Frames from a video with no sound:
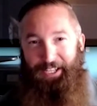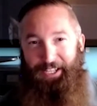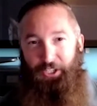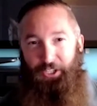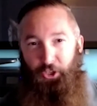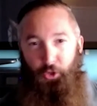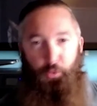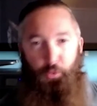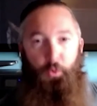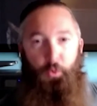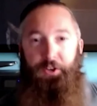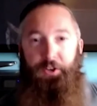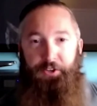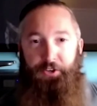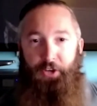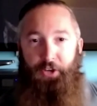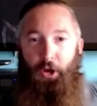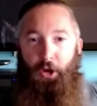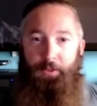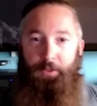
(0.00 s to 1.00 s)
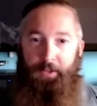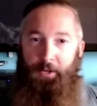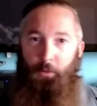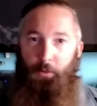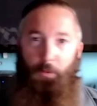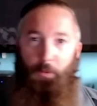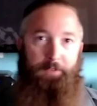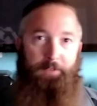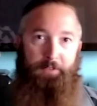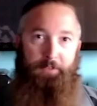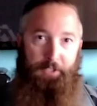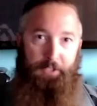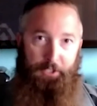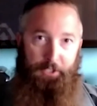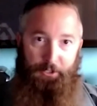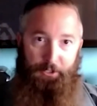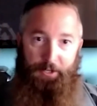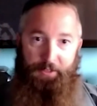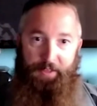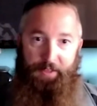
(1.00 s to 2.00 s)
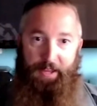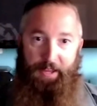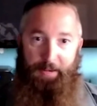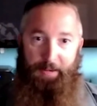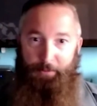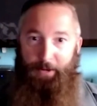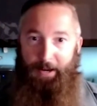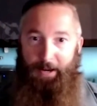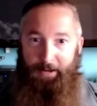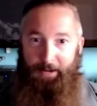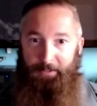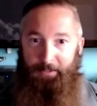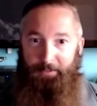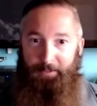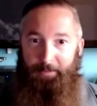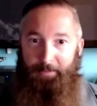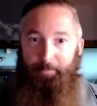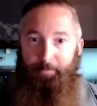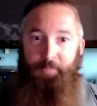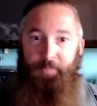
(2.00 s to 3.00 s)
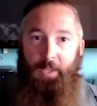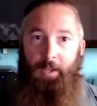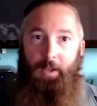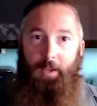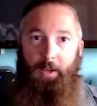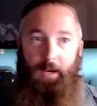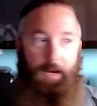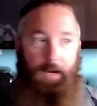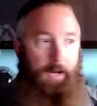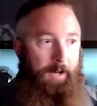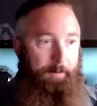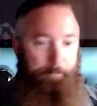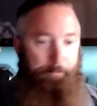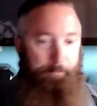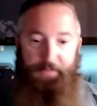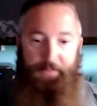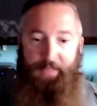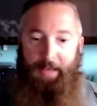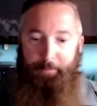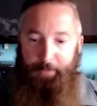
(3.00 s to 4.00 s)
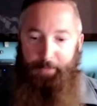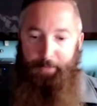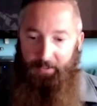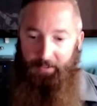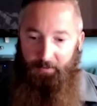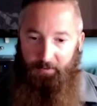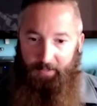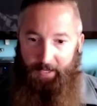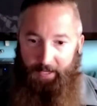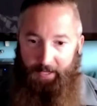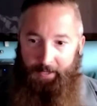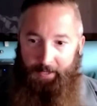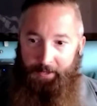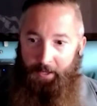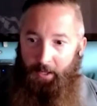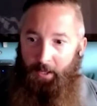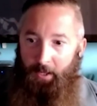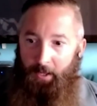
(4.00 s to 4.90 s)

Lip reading: you wouldn't know that it wasn't a urethane product. But that being said,